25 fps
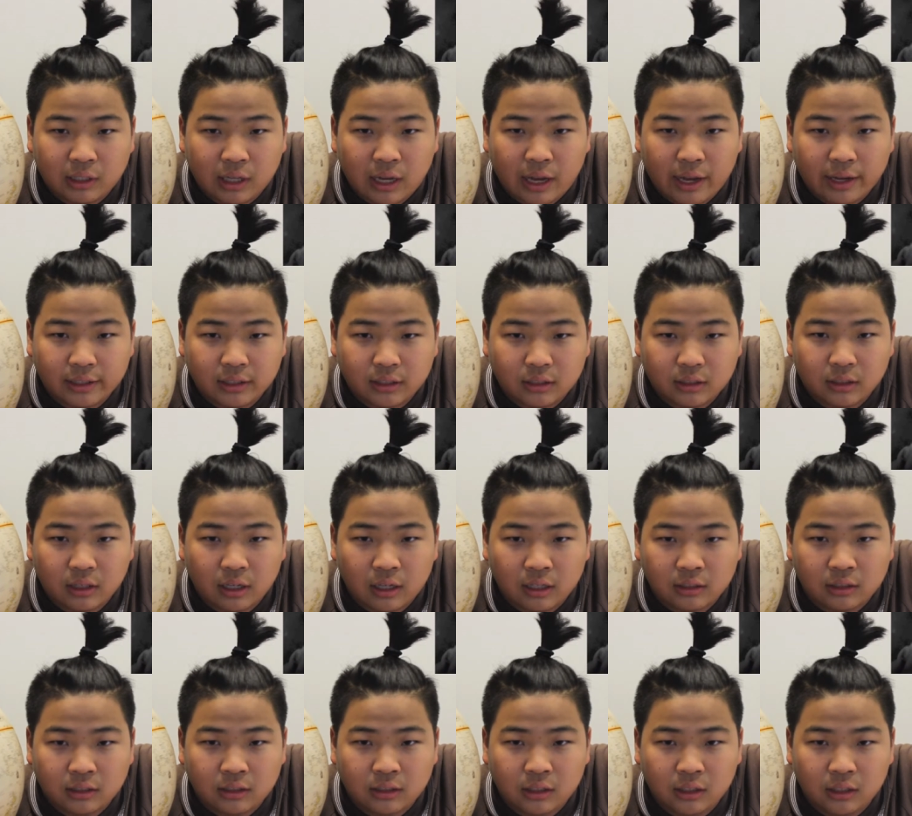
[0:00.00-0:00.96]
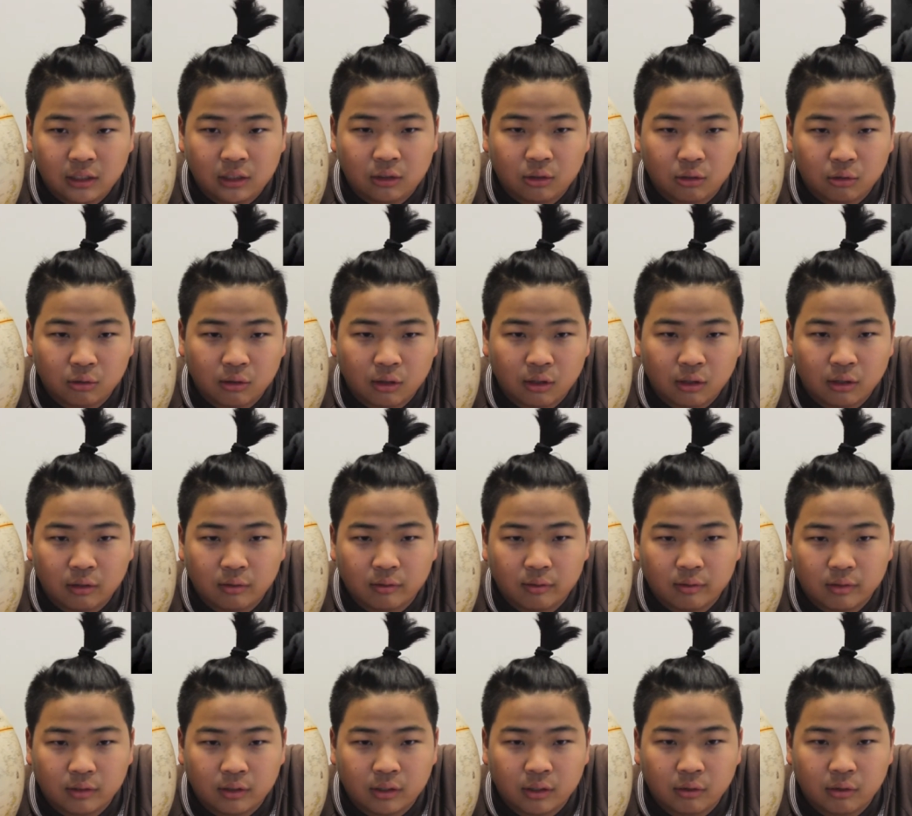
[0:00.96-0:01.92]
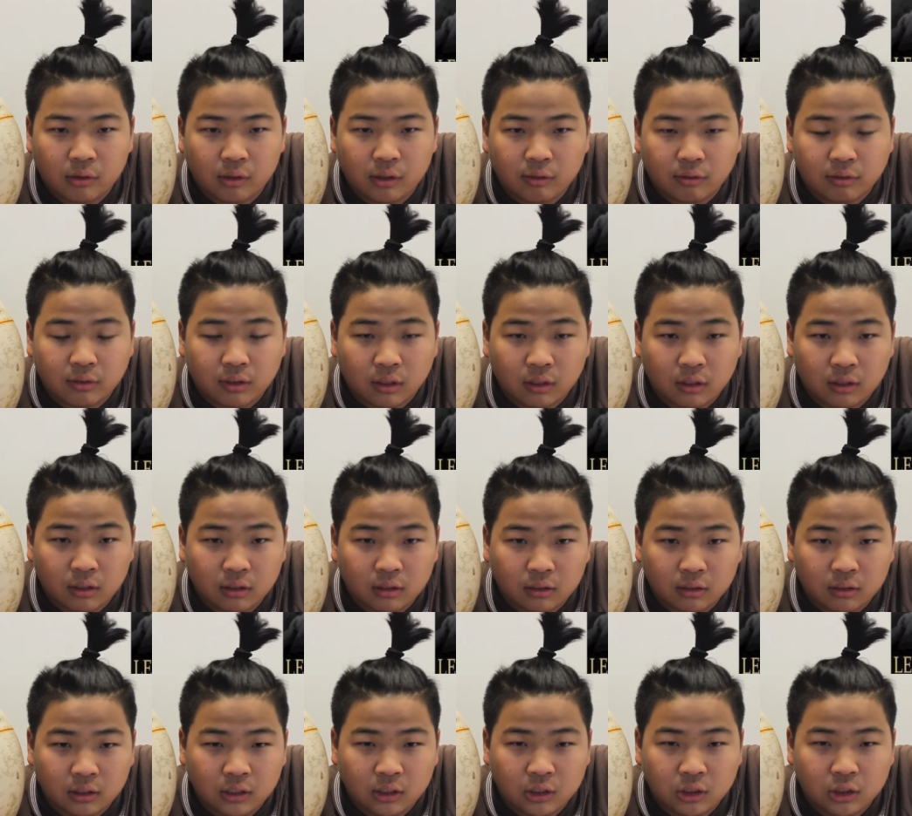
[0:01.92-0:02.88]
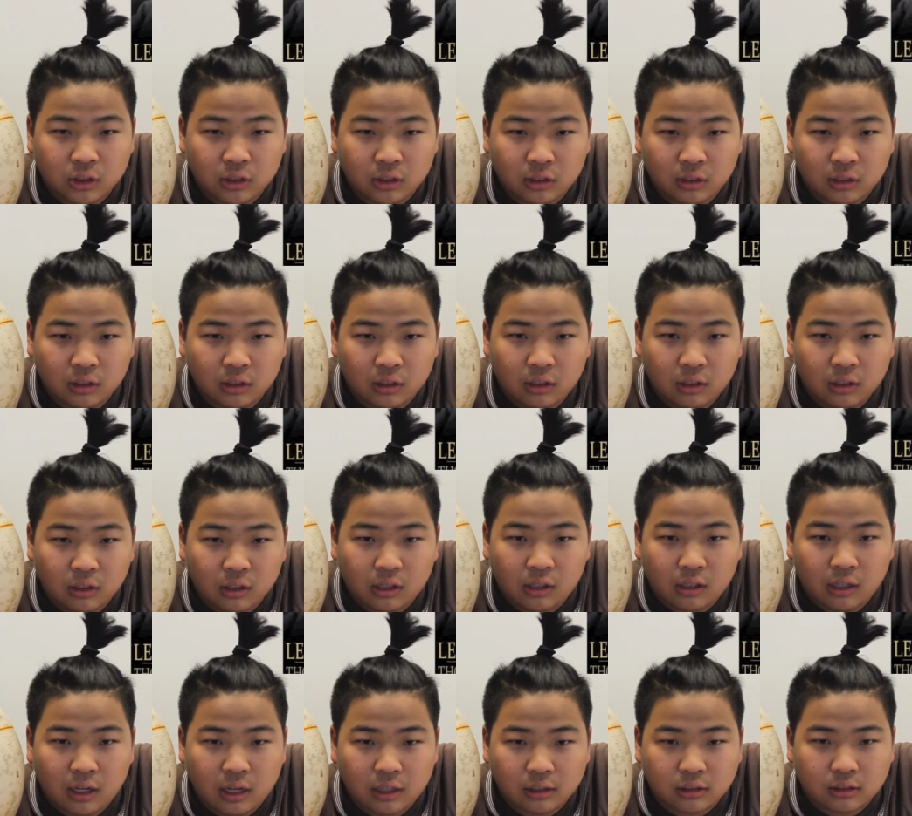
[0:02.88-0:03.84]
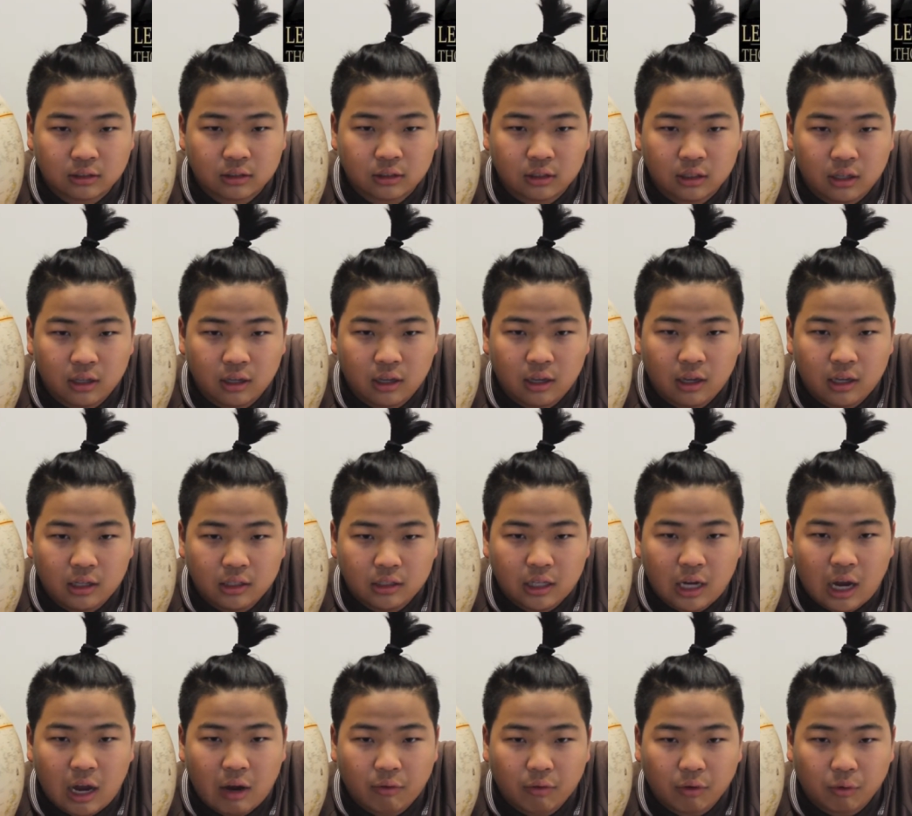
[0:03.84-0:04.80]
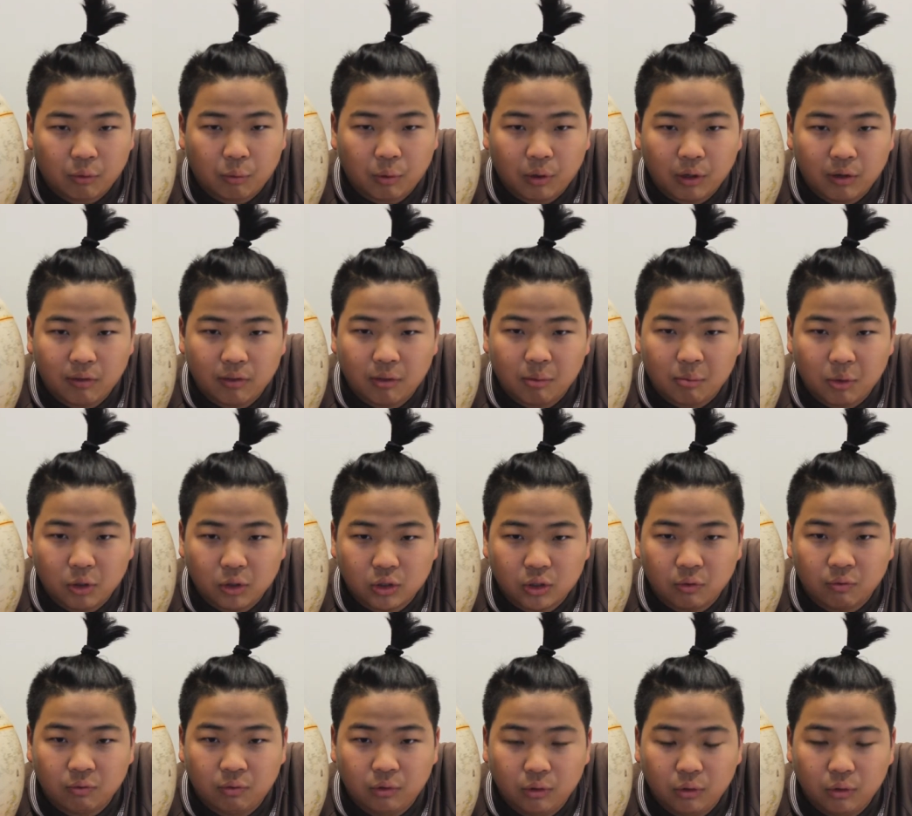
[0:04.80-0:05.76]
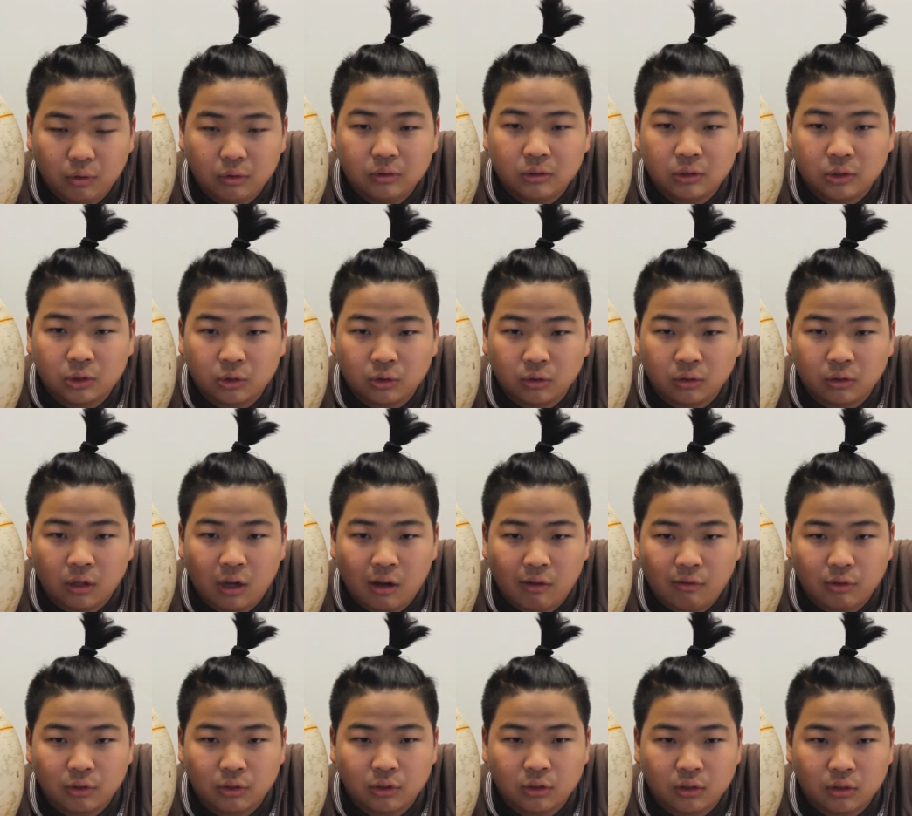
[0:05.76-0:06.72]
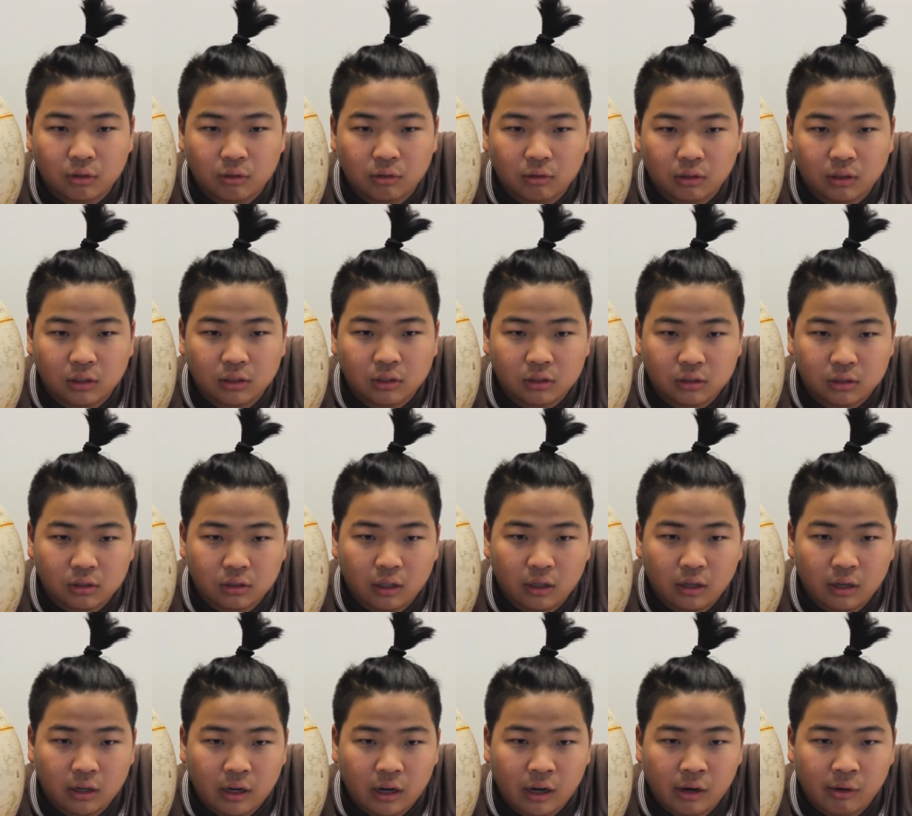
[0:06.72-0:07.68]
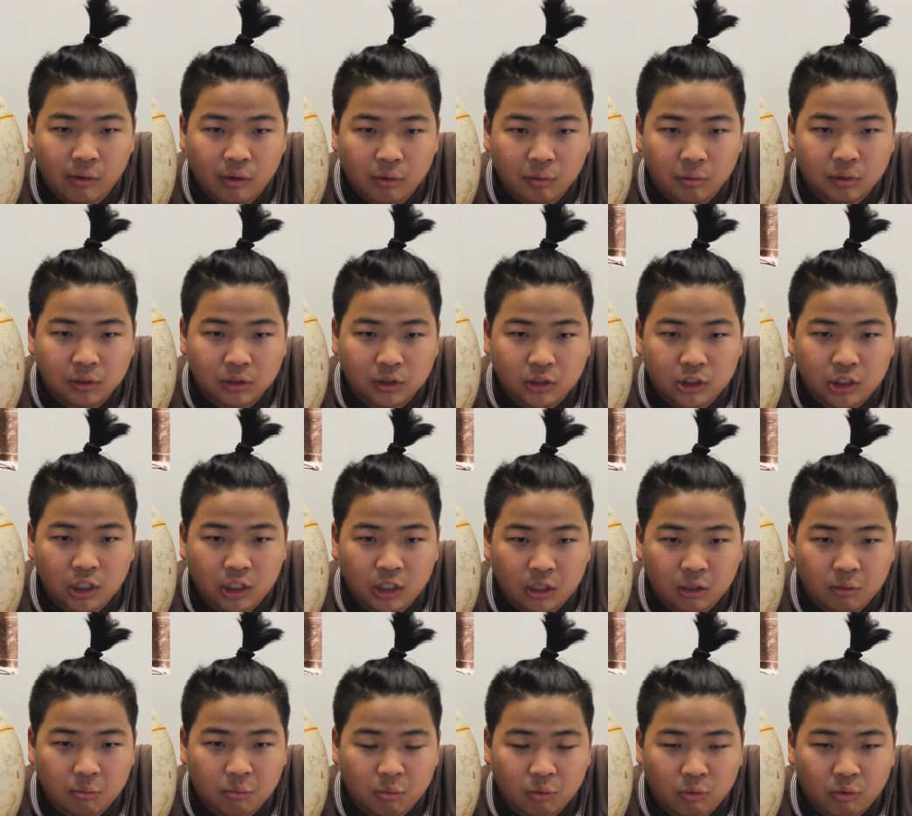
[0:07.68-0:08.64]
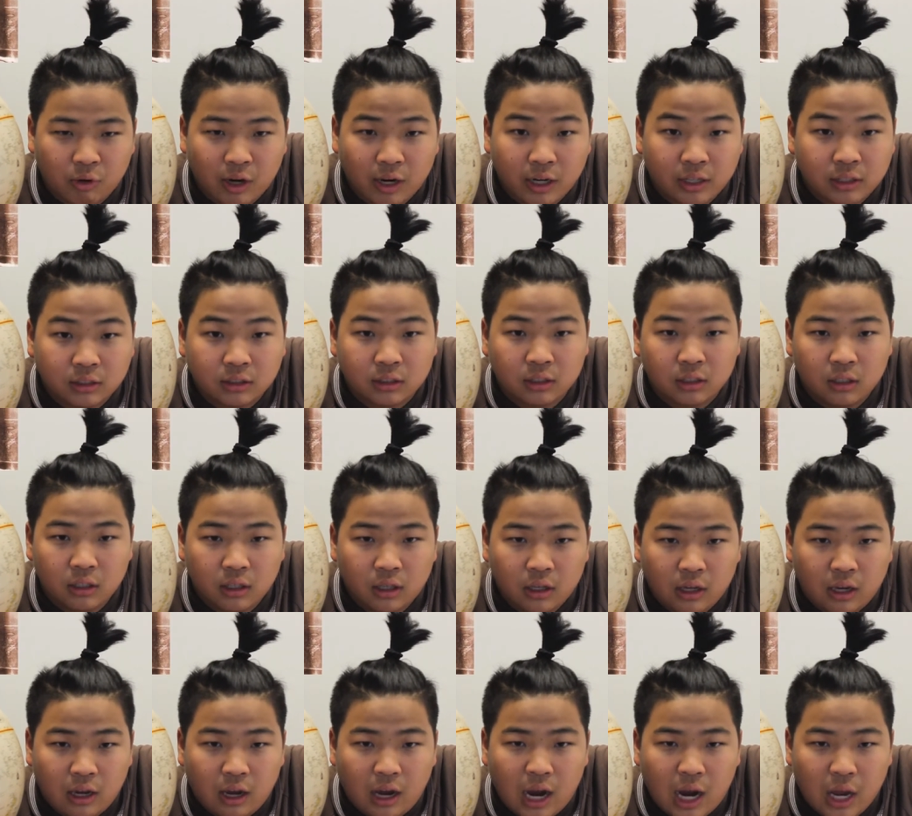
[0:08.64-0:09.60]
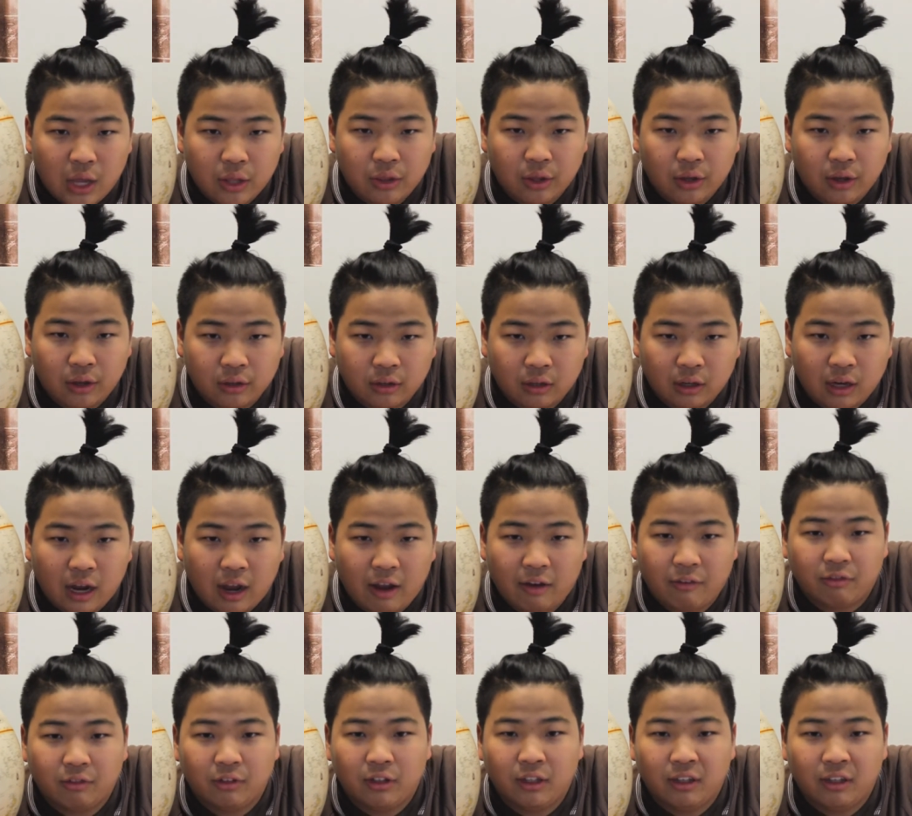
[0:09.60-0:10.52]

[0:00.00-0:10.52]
attacks as seen through the theory of the leisure class. However, one of the most influential novels during this era was Jacob Rye's How the Other Half